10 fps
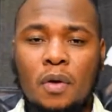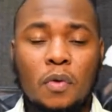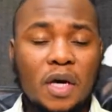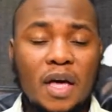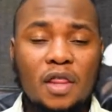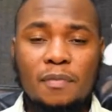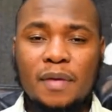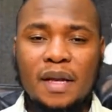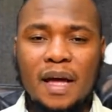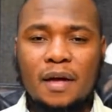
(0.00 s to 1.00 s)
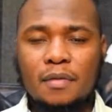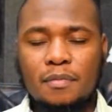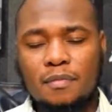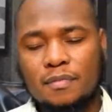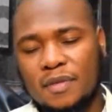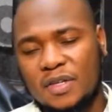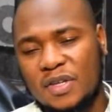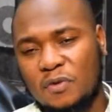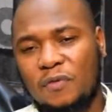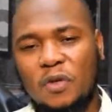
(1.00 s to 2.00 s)
billah, and
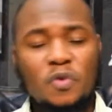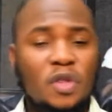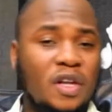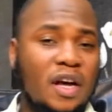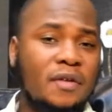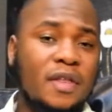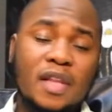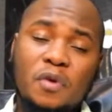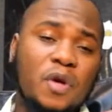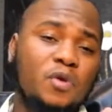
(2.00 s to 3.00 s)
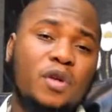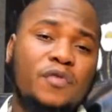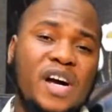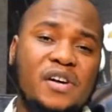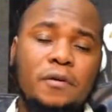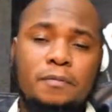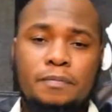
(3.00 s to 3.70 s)
seek refuge with Allah, and we go to the fire.